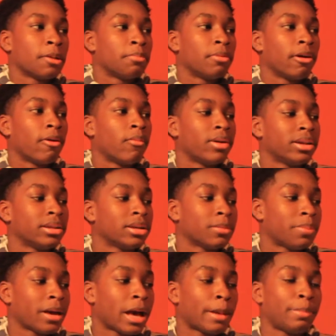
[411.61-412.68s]
But what ended
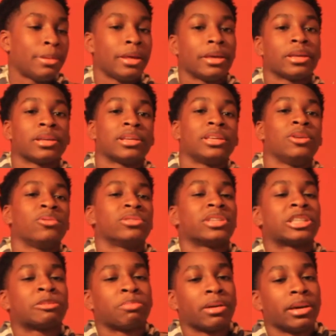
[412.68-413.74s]
up happening, he was
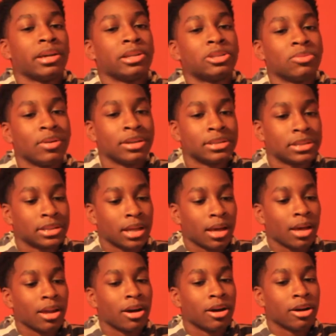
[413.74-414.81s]
explaining to us
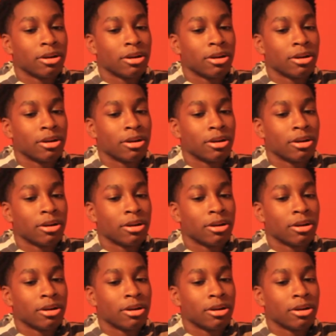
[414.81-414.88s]
that